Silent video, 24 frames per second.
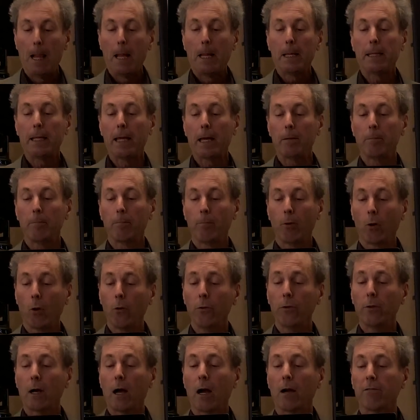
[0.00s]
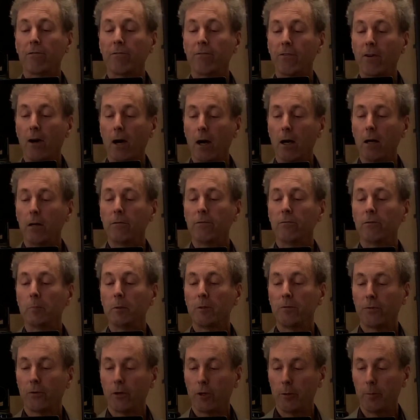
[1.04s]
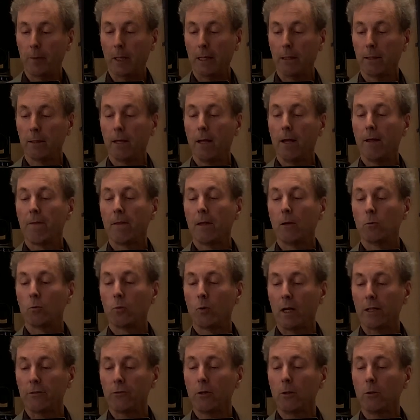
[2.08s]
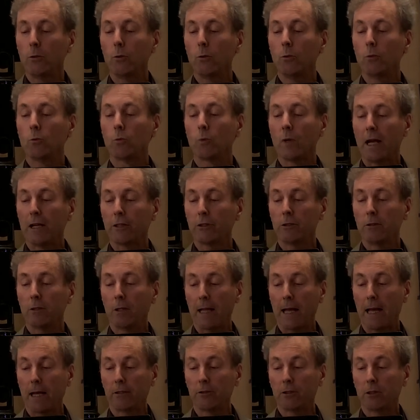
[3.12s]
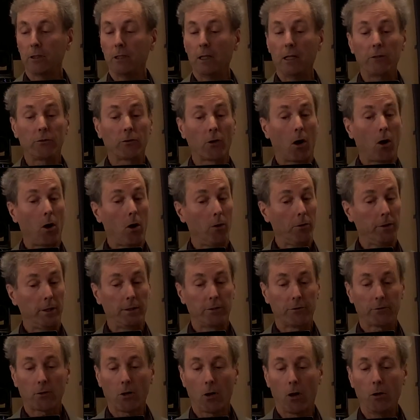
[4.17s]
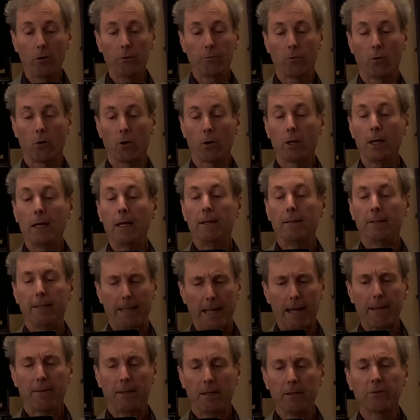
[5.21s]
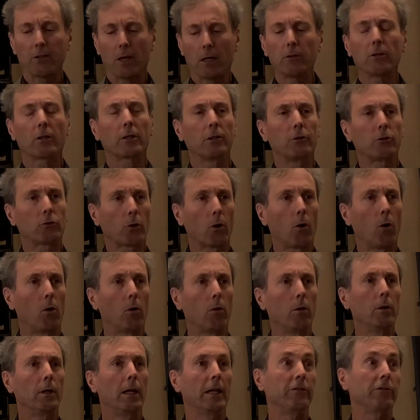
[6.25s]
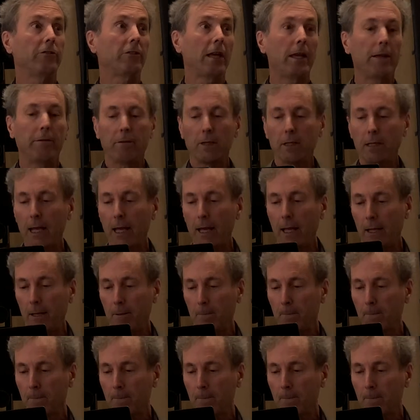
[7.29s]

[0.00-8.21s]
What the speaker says: Yet both are far from affirming that resolute rational action is all that is called for to get things under control and save the day.